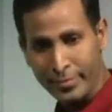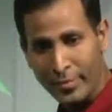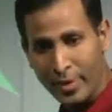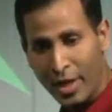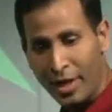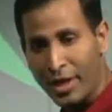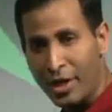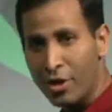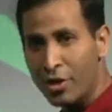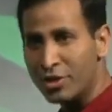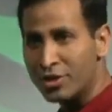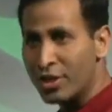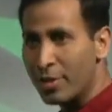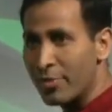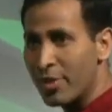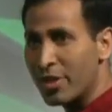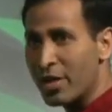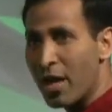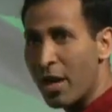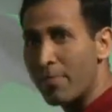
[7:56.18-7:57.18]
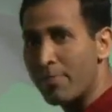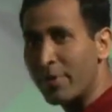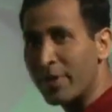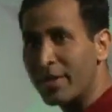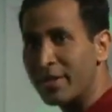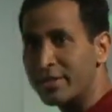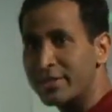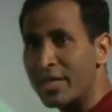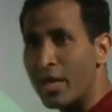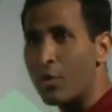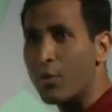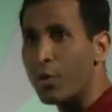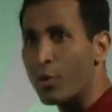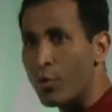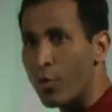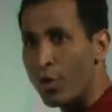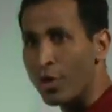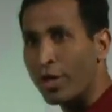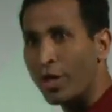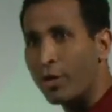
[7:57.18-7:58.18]
And here are some of the companies that we're
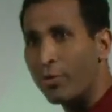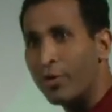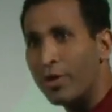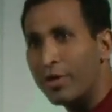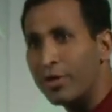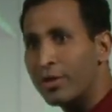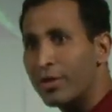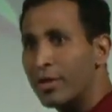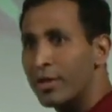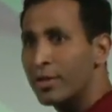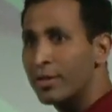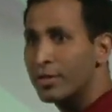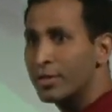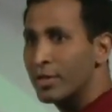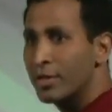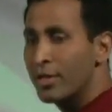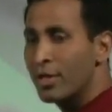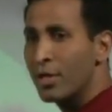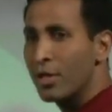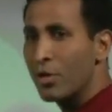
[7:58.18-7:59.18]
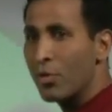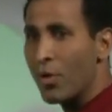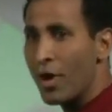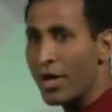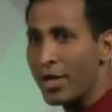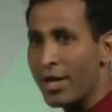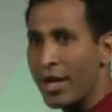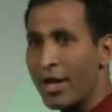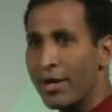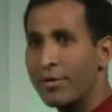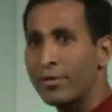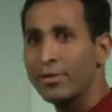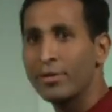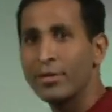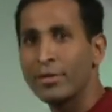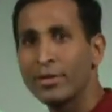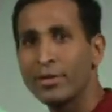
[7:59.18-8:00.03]
working with right now.